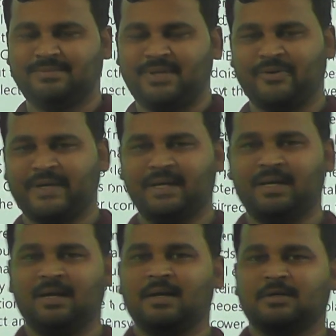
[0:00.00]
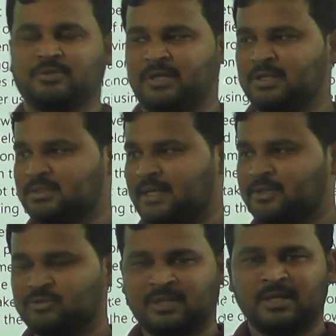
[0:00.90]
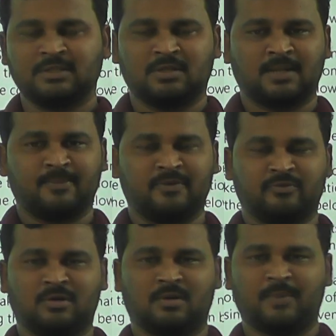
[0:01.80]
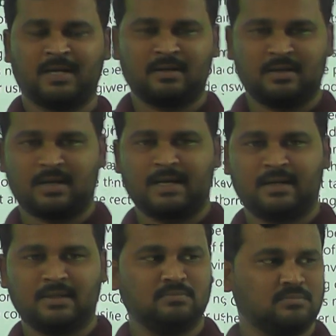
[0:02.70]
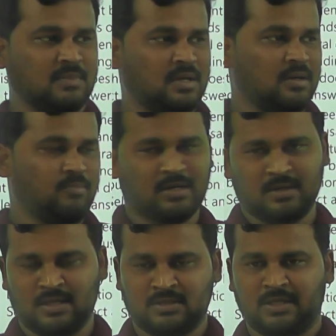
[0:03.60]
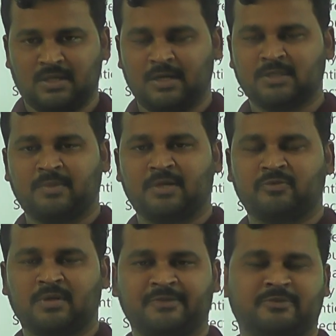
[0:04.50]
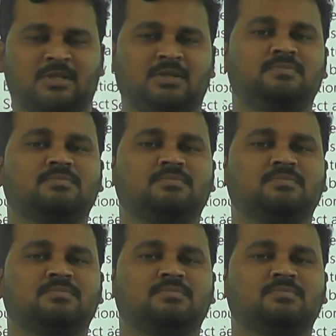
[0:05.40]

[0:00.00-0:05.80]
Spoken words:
Okay, so it is IUCN is not meant for a particular country, particular state. It is meant for the world.